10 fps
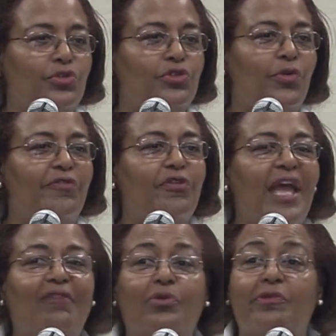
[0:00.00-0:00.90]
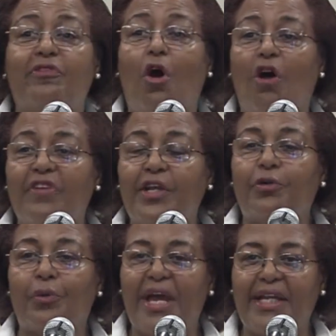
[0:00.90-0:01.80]
So if you have revolving
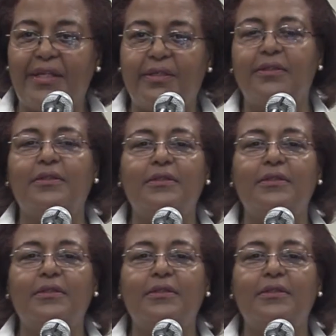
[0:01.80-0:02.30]
credit,